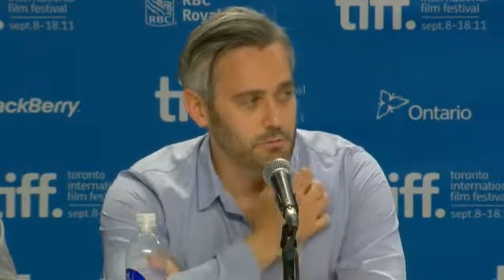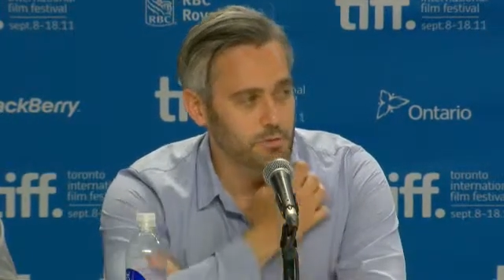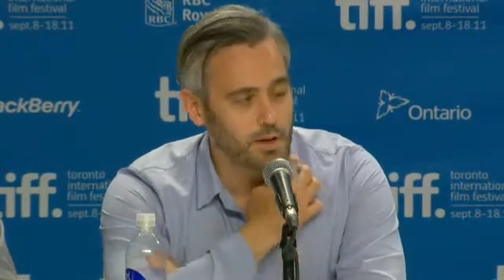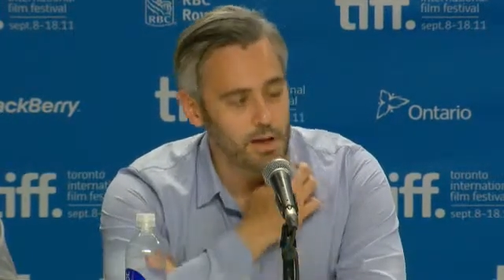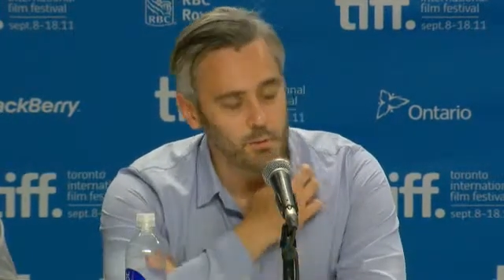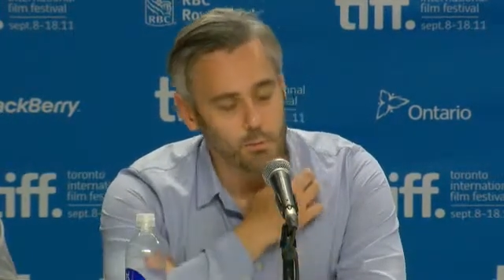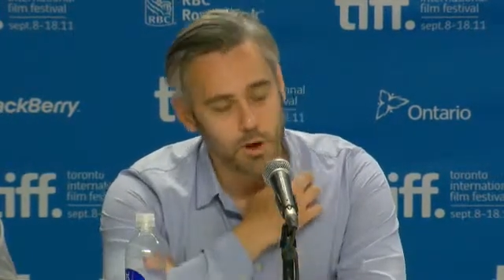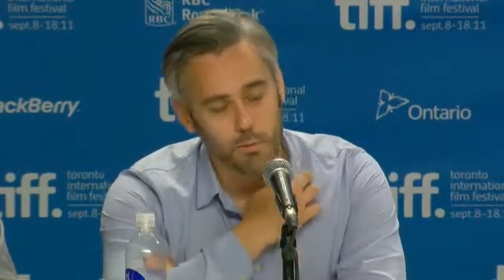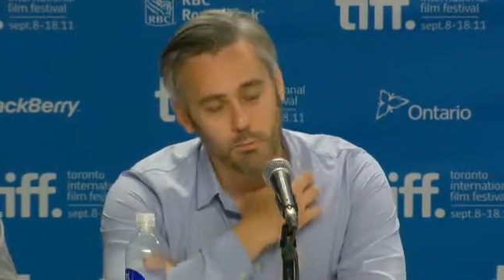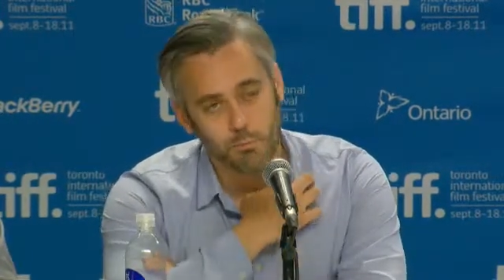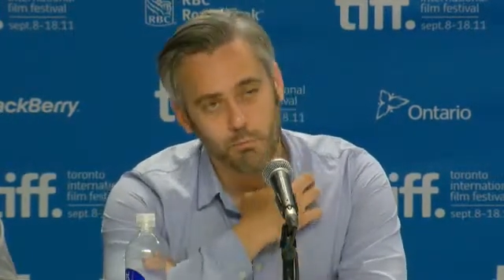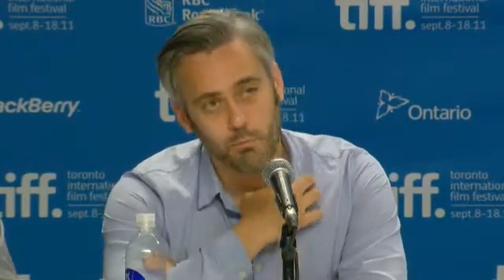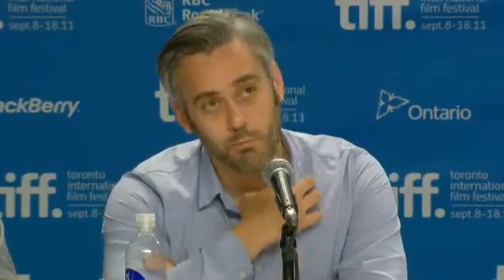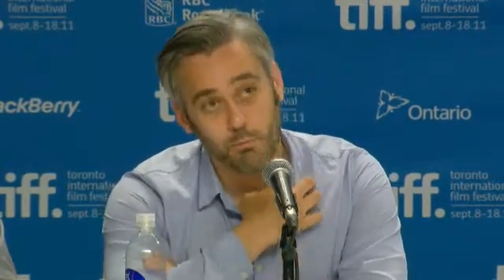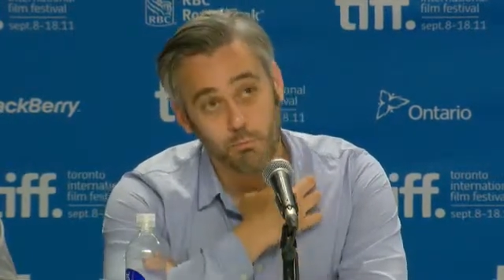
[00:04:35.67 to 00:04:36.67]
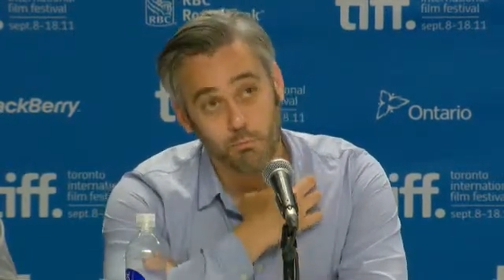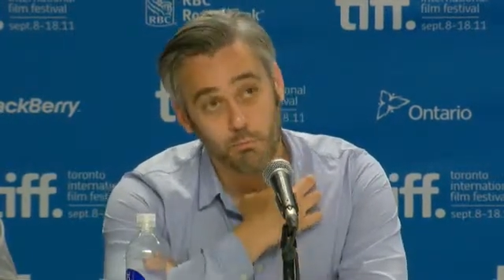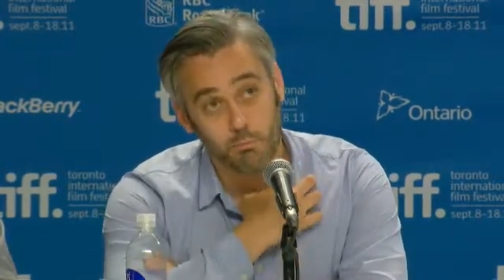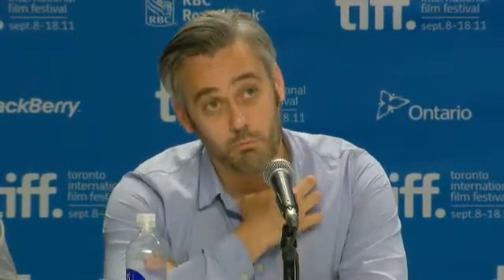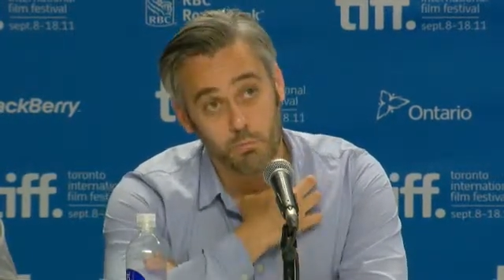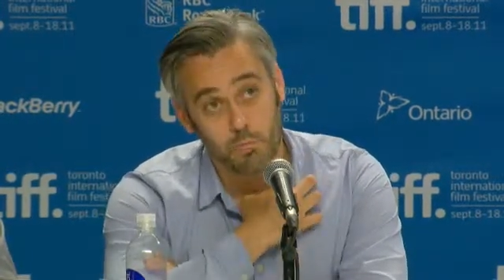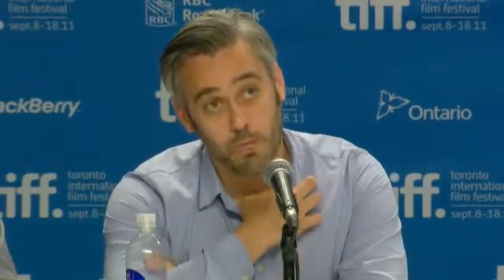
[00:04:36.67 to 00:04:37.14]

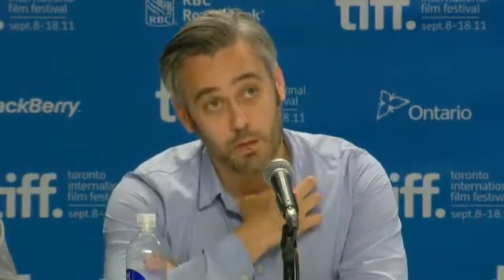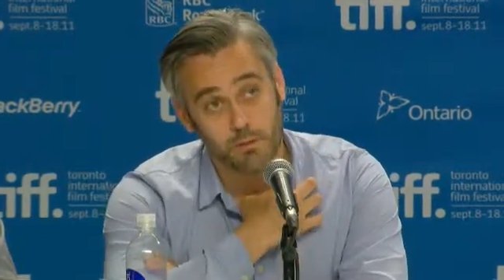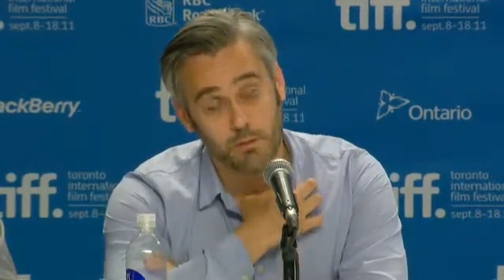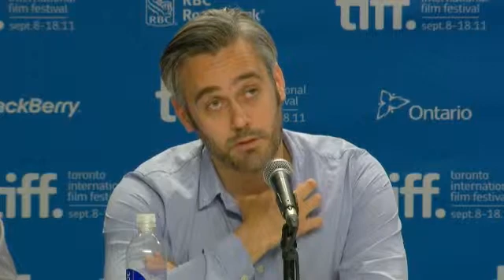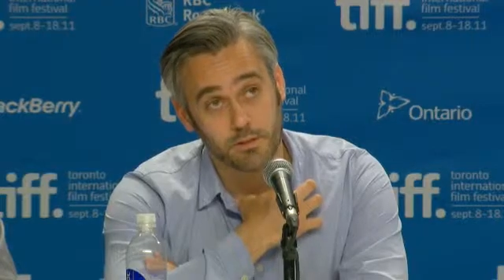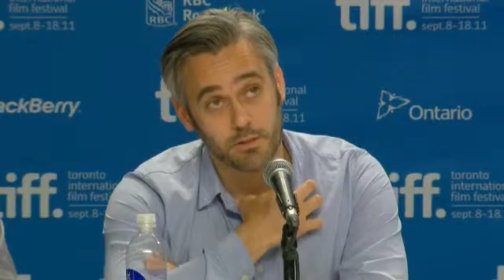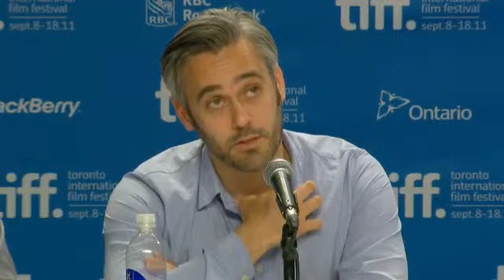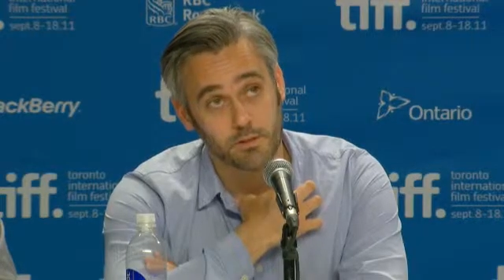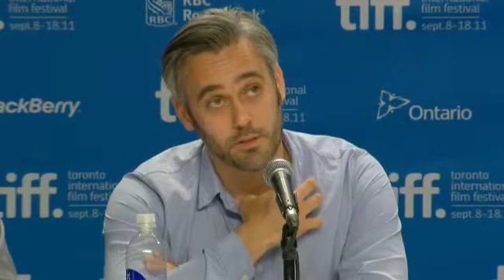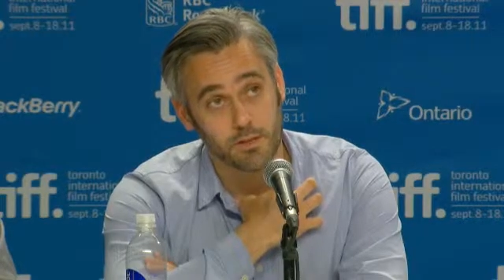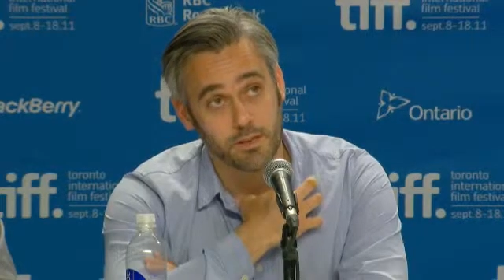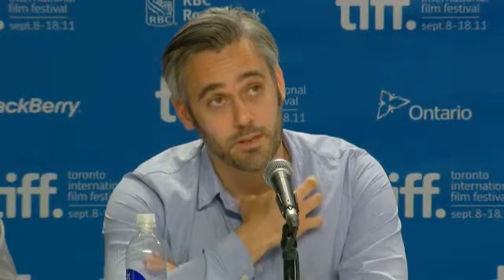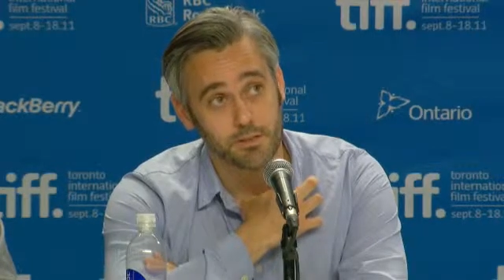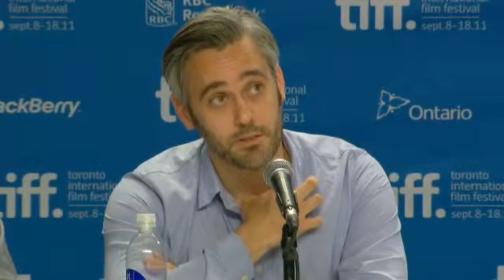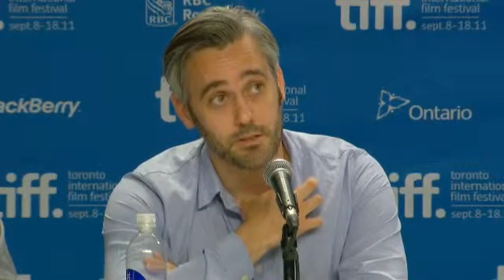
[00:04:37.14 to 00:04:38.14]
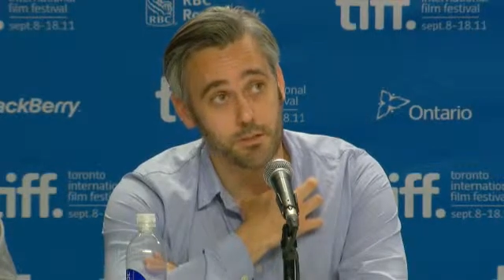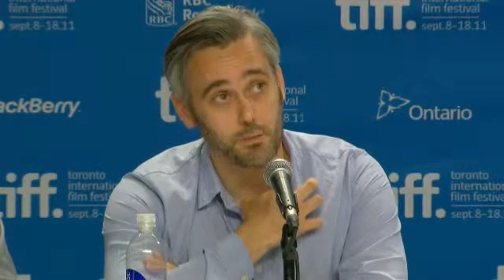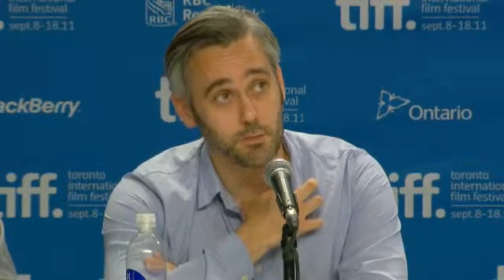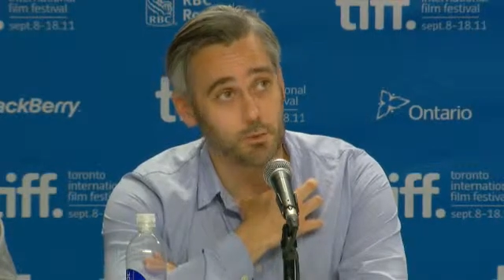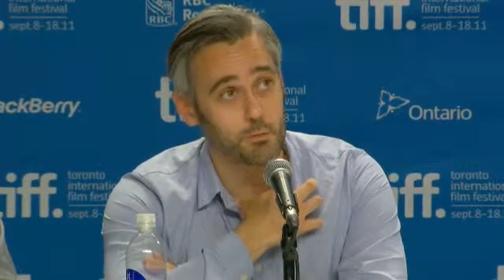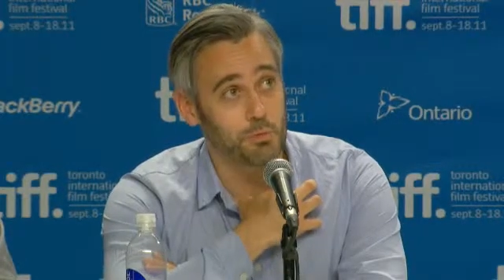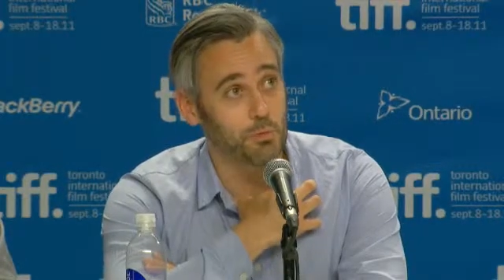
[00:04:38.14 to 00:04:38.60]
I think Steve said last night
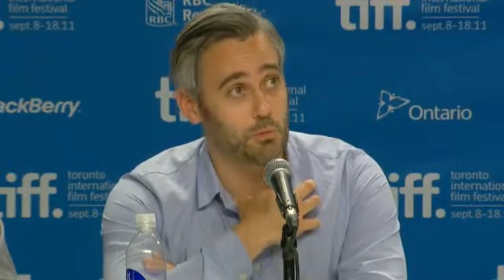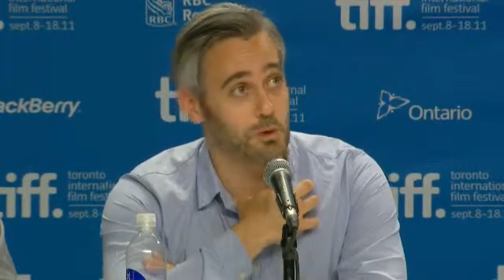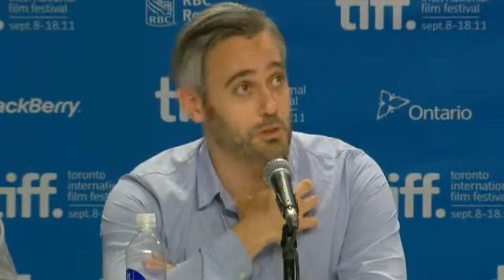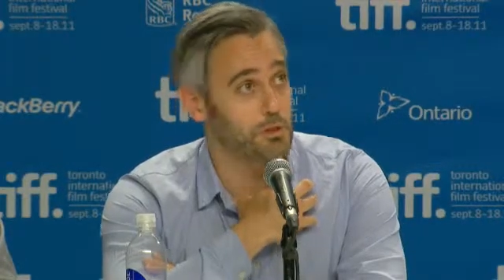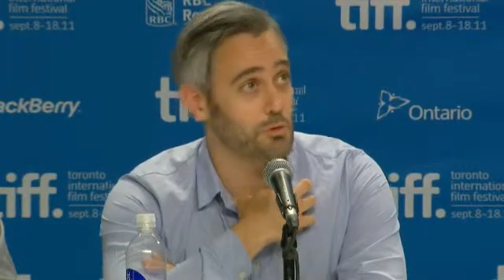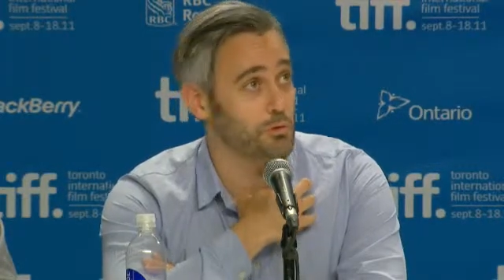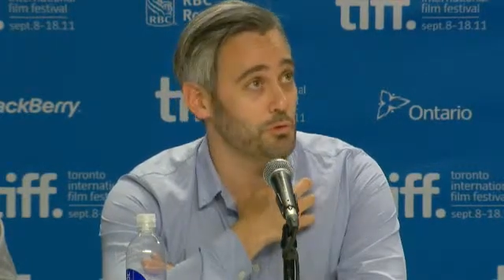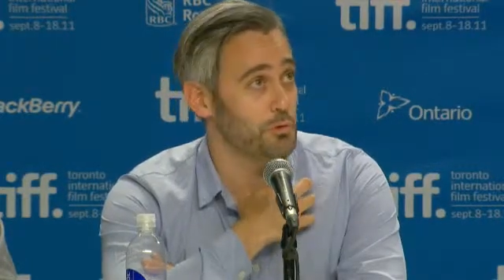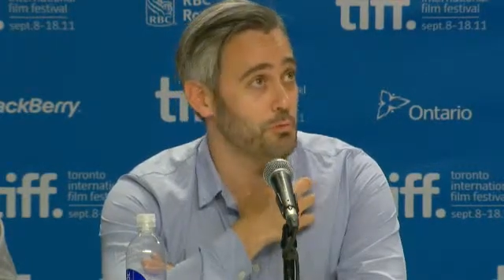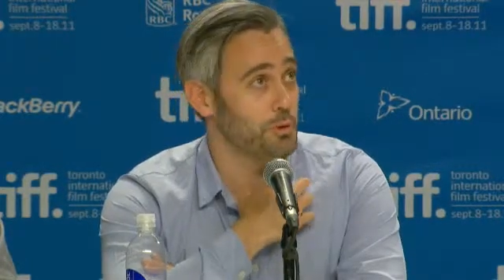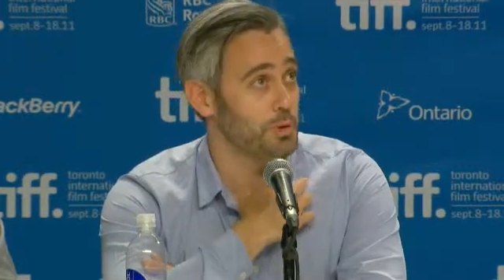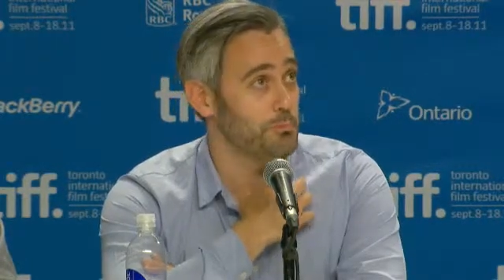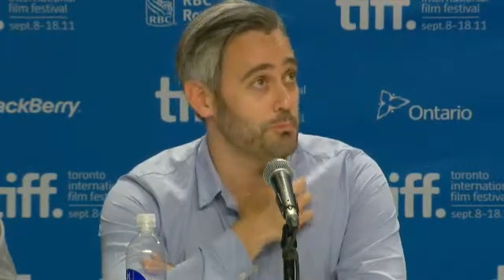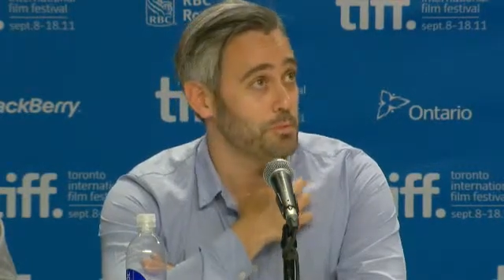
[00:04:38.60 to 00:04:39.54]
we thought that we'd